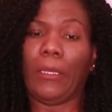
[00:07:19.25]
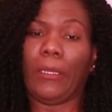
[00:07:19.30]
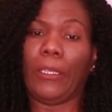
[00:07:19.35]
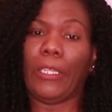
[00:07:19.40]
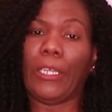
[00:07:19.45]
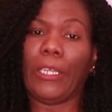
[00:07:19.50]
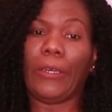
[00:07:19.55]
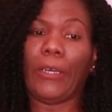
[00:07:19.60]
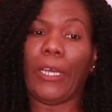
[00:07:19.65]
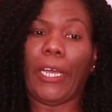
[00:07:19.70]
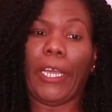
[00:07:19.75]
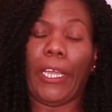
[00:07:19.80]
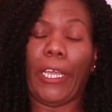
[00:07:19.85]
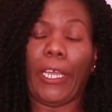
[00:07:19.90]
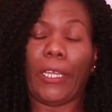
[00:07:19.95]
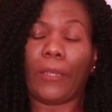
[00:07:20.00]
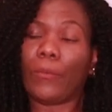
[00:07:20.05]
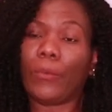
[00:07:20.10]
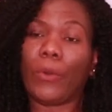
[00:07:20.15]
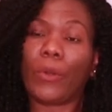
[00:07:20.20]
you know,
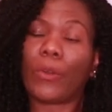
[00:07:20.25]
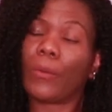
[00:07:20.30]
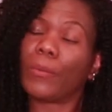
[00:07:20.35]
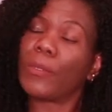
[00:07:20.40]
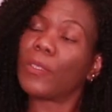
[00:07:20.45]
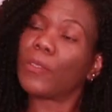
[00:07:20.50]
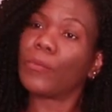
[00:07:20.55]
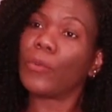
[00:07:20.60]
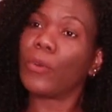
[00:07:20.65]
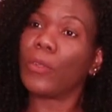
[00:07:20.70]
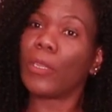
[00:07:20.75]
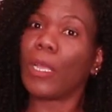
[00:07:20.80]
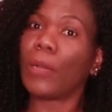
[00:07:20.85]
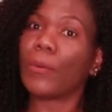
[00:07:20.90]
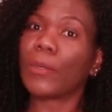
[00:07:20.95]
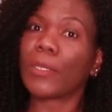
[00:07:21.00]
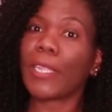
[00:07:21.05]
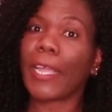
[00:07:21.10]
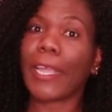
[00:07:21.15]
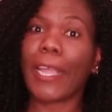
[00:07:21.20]
I, I, woke up this morning.
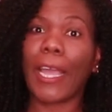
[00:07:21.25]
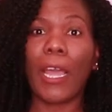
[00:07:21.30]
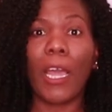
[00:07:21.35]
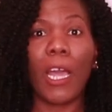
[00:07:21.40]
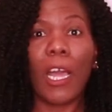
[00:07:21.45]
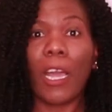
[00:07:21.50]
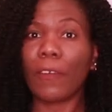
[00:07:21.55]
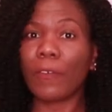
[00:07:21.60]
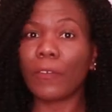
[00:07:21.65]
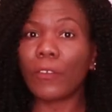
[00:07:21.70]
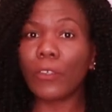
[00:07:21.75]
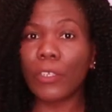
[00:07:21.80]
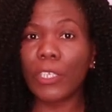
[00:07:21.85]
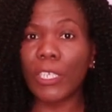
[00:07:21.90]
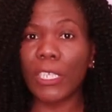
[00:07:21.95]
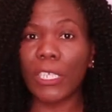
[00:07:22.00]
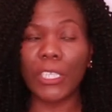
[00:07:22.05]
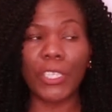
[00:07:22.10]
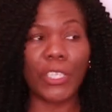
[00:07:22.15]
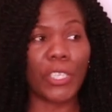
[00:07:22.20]
I was like, I have no
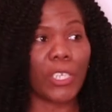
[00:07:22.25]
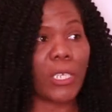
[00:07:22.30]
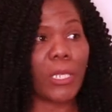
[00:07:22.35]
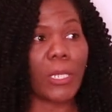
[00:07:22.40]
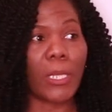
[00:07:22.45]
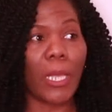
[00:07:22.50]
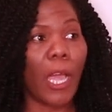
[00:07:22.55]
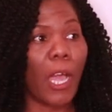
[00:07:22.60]
t-shirts.